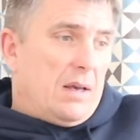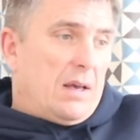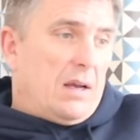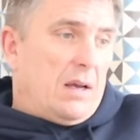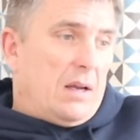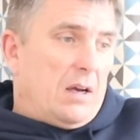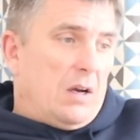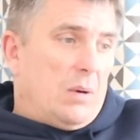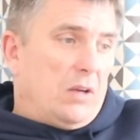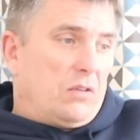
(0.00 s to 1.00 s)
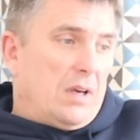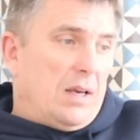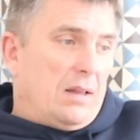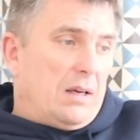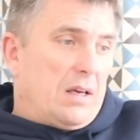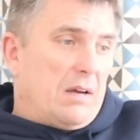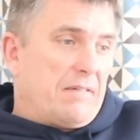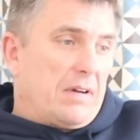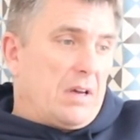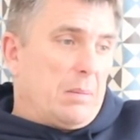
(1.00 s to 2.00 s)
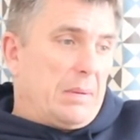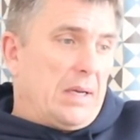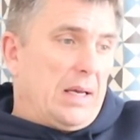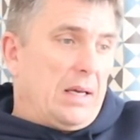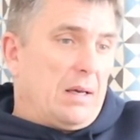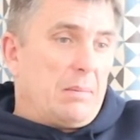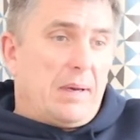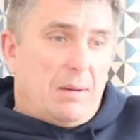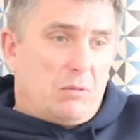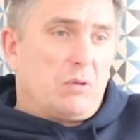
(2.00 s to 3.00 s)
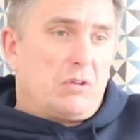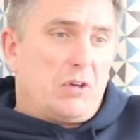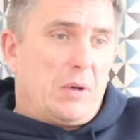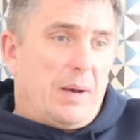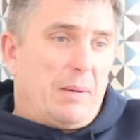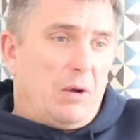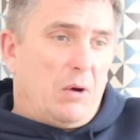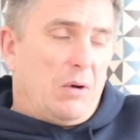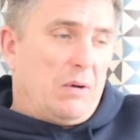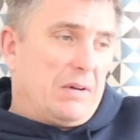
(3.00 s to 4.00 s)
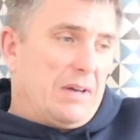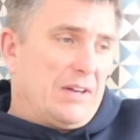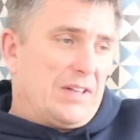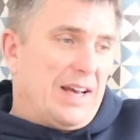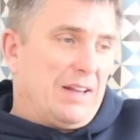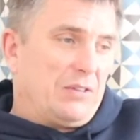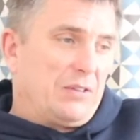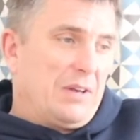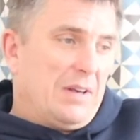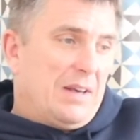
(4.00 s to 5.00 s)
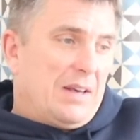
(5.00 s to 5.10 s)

And I always say that going for a cup of tea can be up to a 2-hour long task,